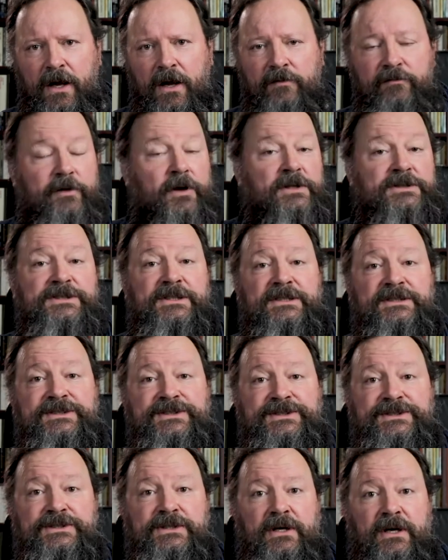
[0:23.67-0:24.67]

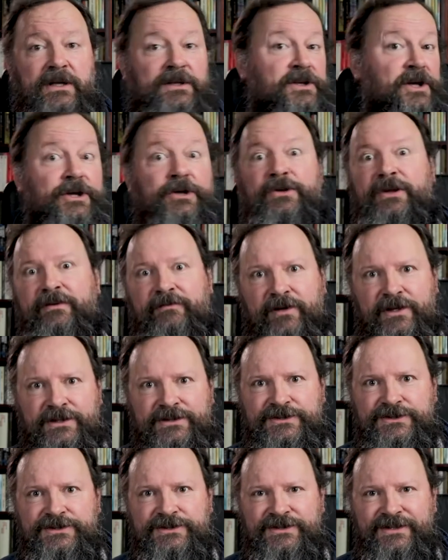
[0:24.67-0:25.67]
versus the
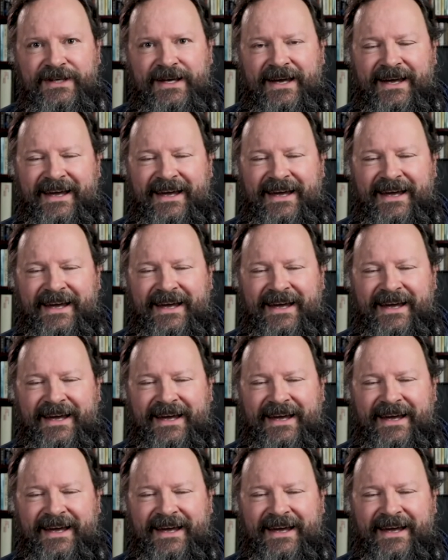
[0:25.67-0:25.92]
universe.